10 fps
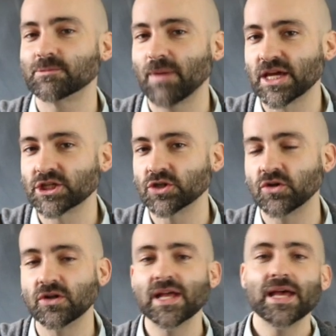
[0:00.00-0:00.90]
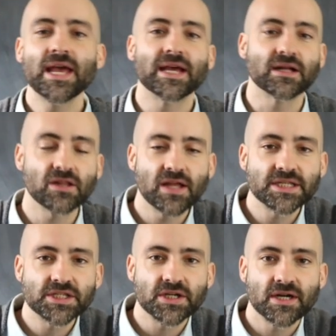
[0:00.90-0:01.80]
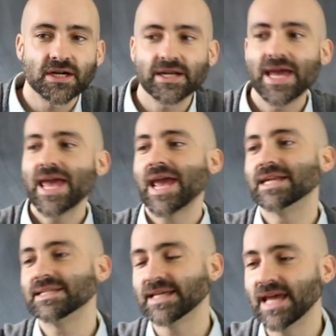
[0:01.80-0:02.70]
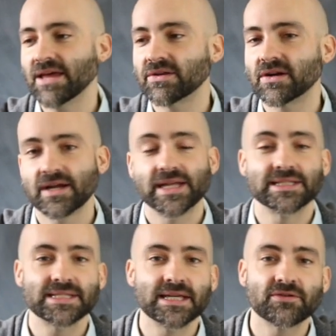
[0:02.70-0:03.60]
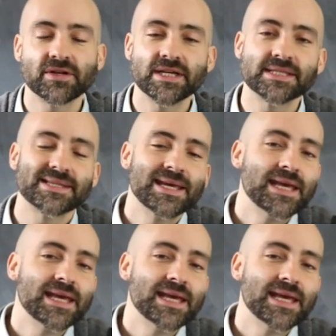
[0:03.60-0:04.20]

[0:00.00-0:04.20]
special and clustered and together and synchronous